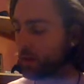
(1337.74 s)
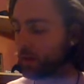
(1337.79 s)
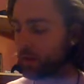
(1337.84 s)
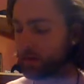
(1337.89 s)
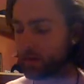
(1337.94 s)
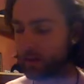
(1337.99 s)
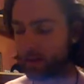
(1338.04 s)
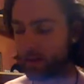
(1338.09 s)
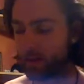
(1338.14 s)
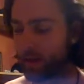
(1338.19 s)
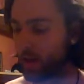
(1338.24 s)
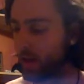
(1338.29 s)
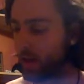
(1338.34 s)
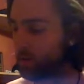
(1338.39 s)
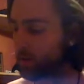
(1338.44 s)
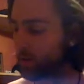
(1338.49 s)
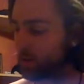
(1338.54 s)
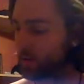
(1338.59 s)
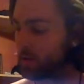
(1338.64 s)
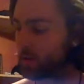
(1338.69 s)
its
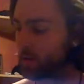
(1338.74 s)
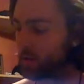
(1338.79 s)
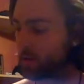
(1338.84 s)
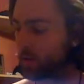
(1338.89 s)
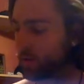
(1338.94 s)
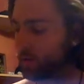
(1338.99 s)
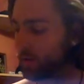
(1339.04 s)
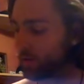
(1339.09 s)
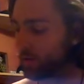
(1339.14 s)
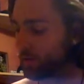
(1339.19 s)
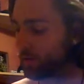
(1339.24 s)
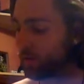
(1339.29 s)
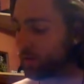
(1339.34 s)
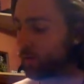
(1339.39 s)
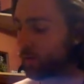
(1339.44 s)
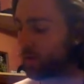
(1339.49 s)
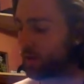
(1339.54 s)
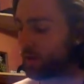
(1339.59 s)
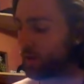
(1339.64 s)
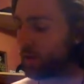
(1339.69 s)
neighbors, its
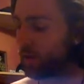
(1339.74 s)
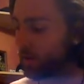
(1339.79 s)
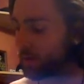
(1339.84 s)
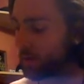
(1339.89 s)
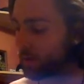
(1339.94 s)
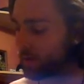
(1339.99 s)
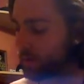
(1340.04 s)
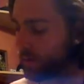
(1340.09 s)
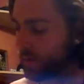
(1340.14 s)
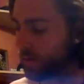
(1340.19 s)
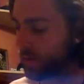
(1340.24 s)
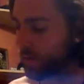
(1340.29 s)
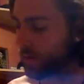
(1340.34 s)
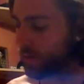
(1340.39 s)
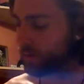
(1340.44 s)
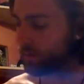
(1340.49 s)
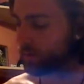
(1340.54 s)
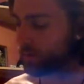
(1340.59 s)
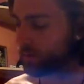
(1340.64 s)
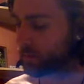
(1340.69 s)
four neighbors
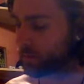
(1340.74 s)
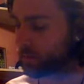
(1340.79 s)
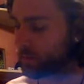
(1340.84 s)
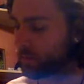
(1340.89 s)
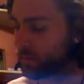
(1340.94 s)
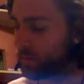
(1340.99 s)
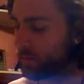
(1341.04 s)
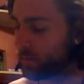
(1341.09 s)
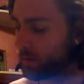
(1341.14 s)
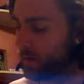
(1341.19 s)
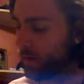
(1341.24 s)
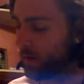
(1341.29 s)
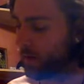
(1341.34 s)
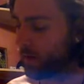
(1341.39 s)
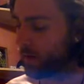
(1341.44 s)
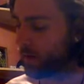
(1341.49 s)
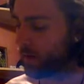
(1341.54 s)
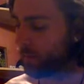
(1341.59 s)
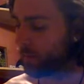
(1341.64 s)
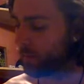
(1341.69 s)
here,
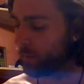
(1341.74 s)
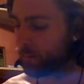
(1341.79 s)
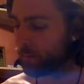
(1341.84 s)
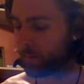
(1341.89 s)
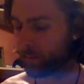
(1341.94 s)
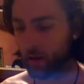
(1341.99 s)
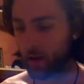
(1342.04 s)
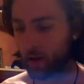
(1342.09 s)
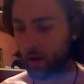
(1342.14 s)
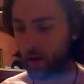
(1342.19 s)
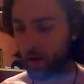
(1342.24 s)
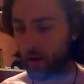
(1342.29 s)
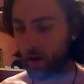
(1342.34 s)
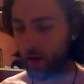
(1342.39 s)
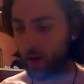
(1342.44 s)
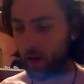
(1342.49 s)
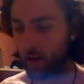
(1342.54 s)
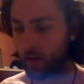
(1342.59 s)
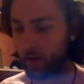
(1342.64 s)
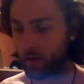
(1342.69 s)
um,
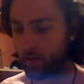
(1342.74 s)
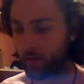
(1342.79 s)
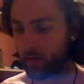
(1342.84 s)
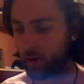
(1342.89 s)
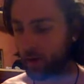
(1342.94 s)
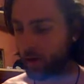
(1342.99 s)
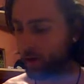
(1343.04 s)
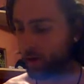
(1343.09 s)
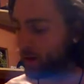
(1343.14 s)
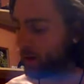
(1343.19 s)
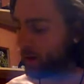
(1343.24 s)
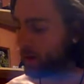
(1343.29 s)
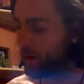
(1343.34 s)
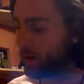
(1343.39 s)
have uh,